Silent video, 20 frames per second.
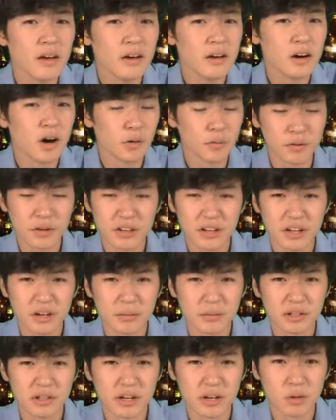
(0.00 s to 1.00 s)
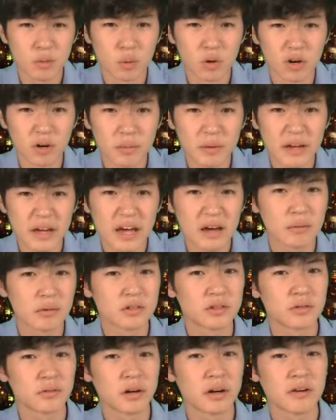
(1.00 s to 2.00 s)
Hopefully the community will be
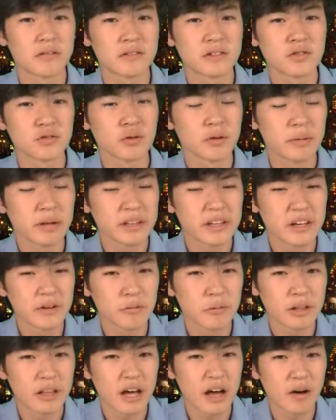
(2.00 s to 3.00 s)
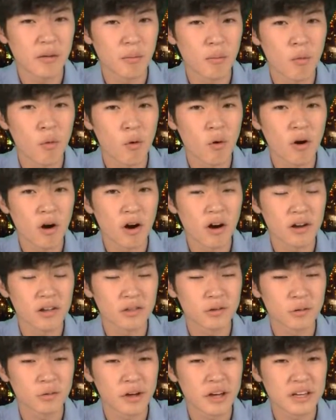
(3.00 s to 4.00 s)
able to recover swimmingly without more
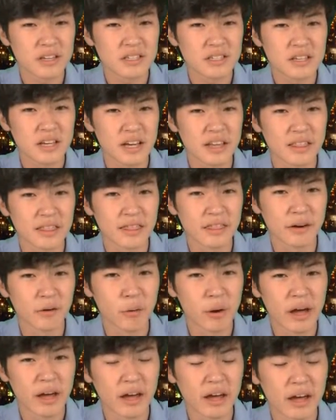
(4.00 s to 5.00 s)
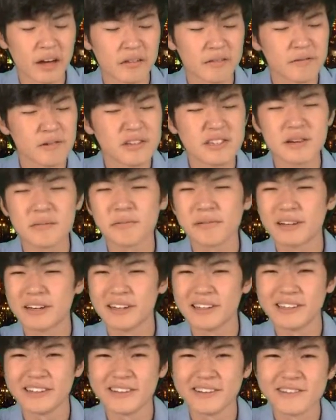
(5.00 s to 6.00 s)
earthquakes in the way. For some
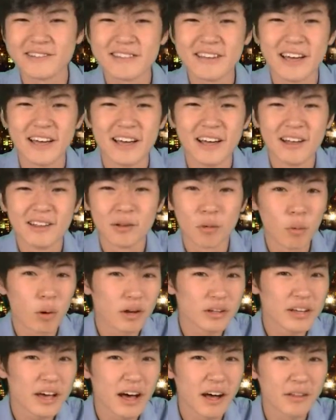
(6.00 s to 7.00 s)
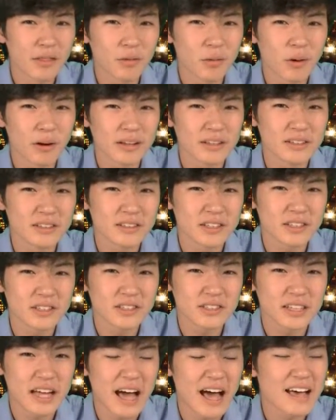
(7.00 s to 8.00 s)
good news, the World Health
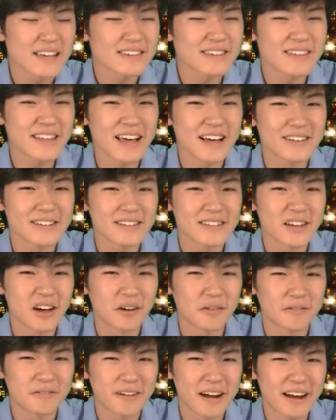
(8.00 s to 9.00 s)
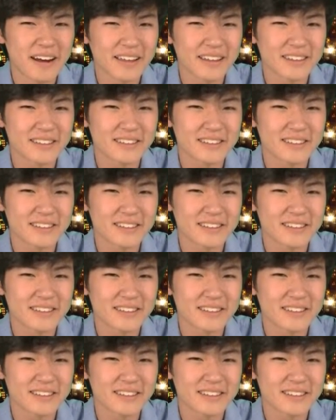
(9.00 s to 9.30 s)
Organization has announced on Friday that